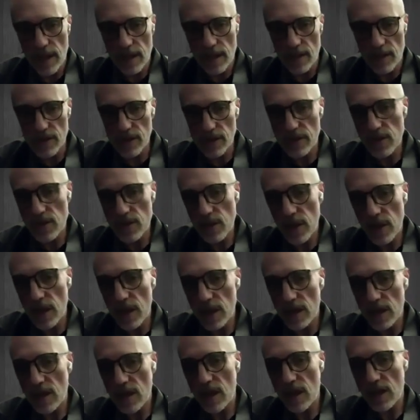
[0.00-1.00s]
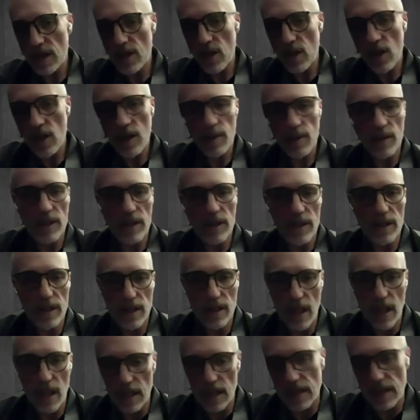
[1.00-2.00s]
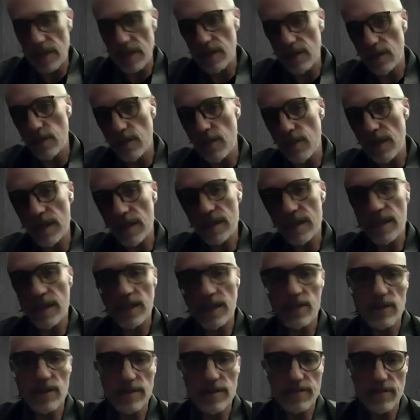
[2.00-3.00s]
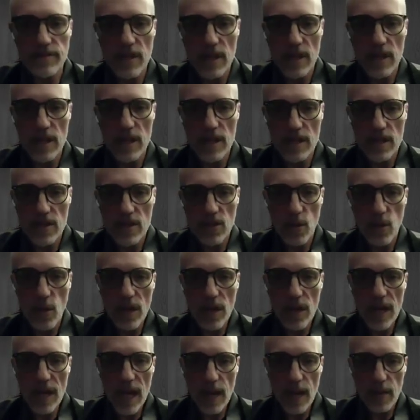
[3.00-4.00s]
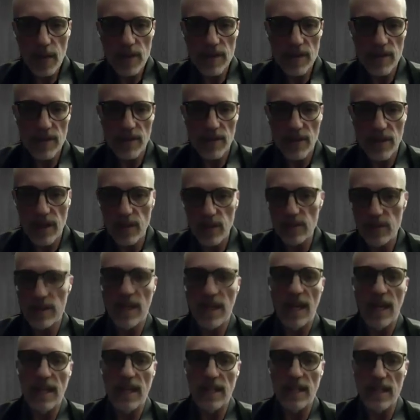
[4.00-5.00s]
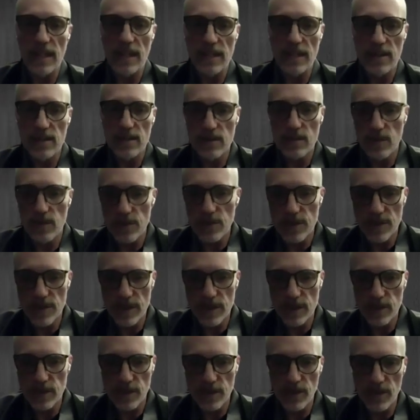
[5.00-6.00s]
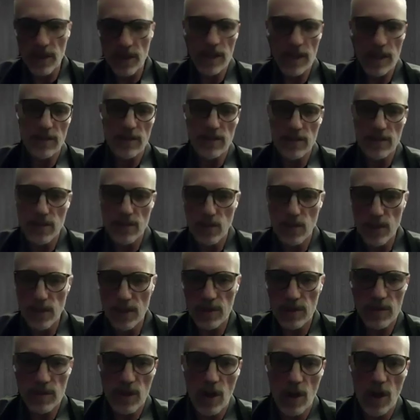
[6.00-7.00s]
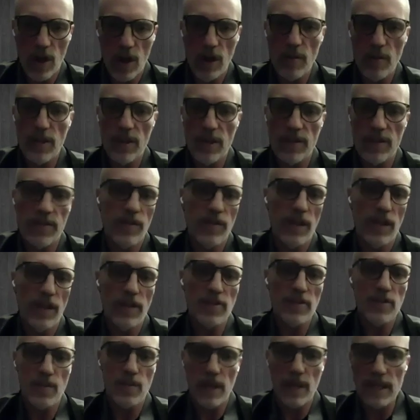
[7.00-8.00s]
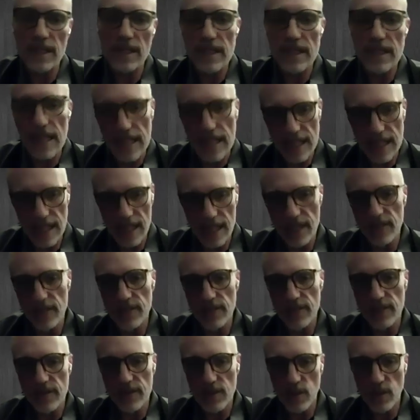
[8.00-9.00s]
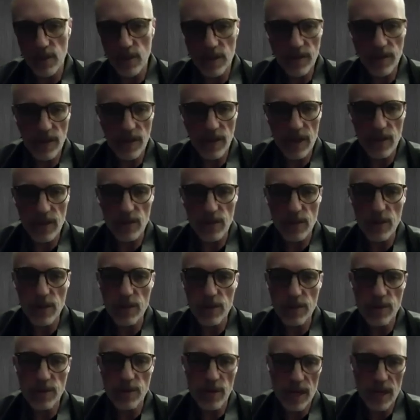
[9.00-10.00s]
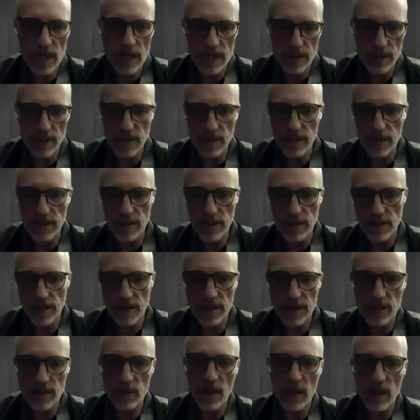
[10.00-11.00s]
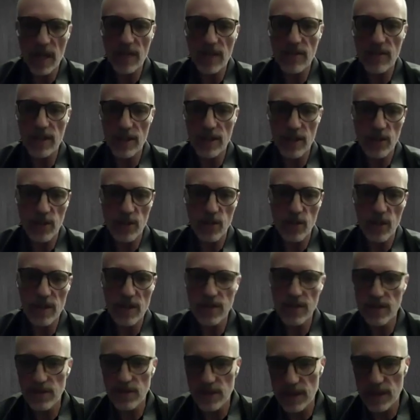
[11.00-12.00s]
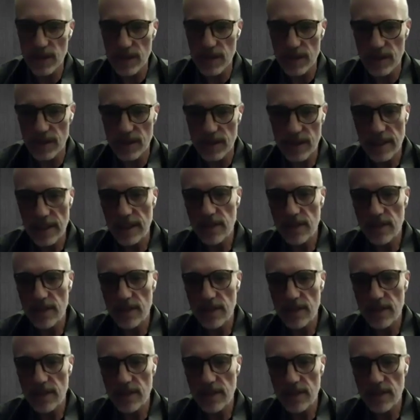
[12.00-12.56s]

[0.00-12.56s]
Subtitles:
There's also a karmic analytical meditation. So what happens if I retaliate or seek revenge? What karmic effects might that have? What if I road raged and started driving aggressively to